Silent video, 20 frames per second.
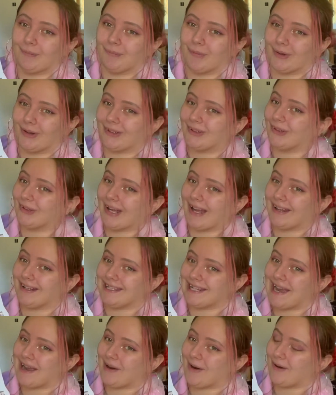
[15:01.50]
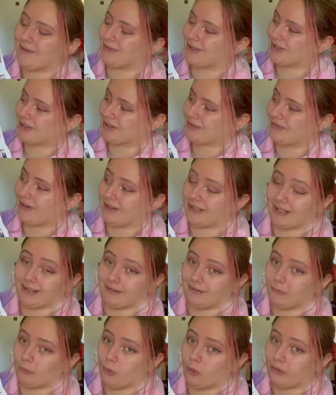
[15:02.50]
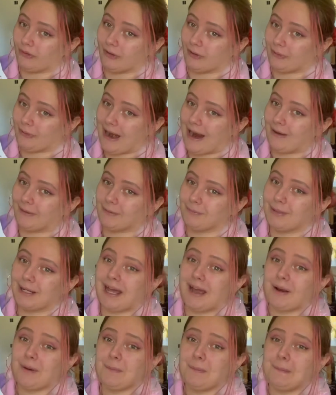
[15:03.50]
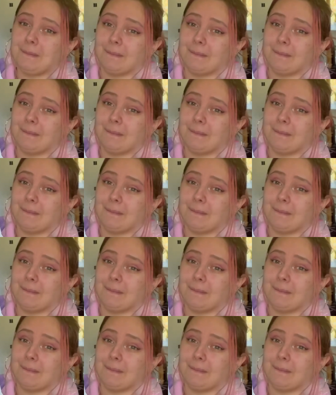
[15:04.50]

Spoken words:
point you get a day off to just fucking wander around and be like,